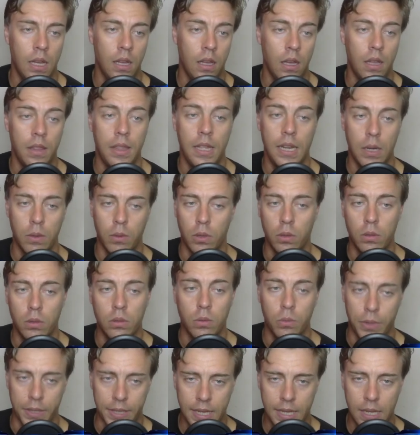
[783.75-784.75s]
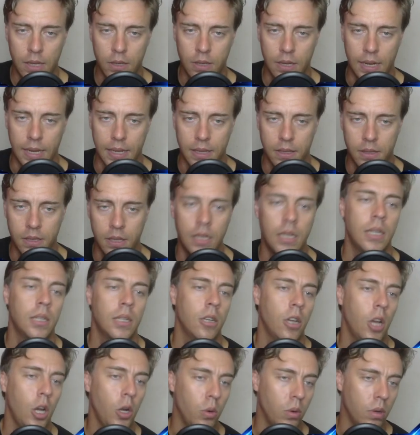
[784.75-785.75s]
Then it will recalculate.
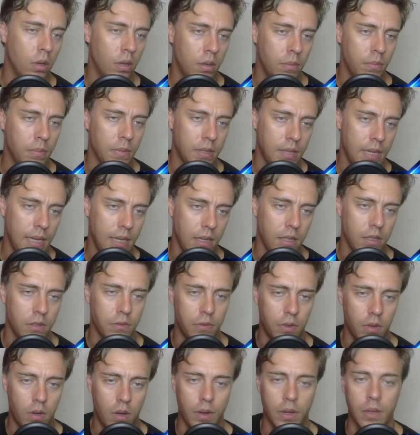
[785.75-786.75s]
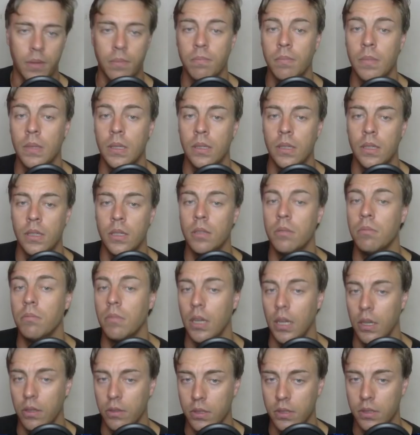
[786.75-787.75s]
Oh, Mercedes, Ferrari,
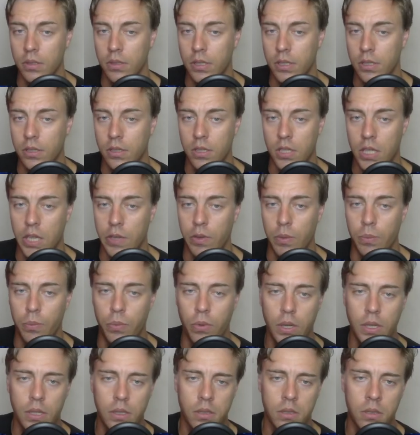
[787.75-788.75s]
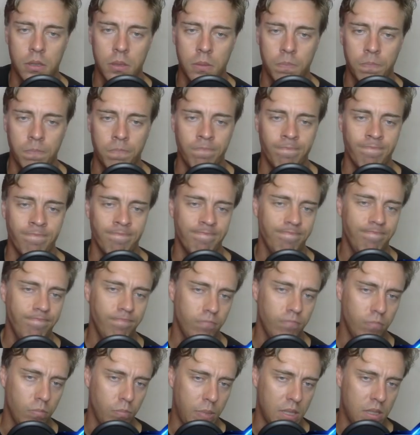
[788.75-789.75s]
167 points,
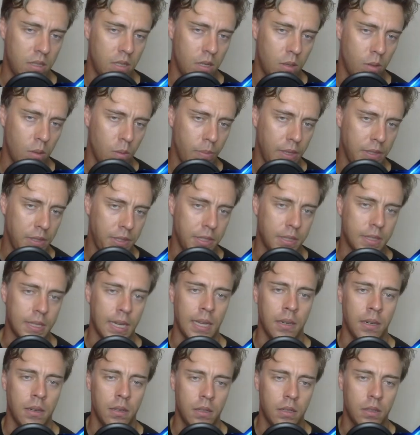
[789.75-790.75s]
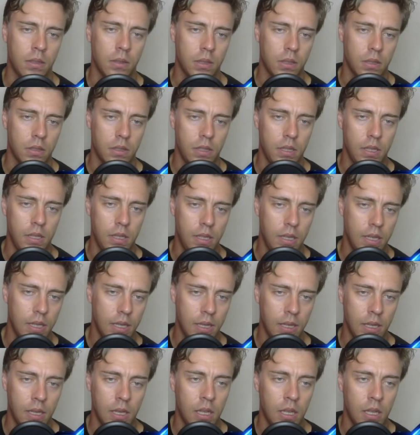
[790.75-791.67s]
but 0 budget gain. You see here.